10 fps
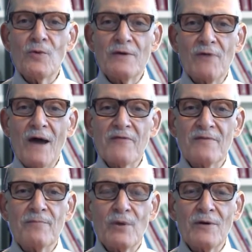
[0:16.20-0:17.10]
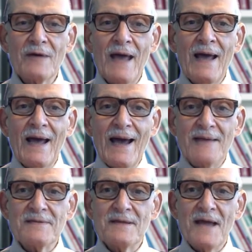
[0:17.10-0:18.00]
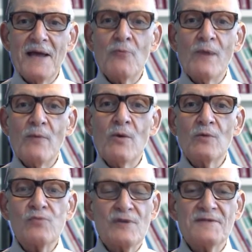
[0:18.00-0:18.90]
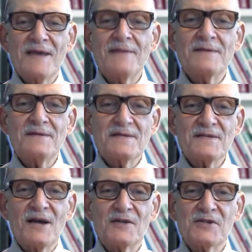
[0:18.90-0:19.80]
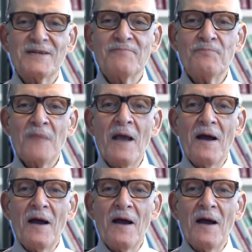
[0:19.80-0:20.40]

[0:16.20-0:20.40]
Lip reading: Erwin Rothenberg, and today we will present a discussion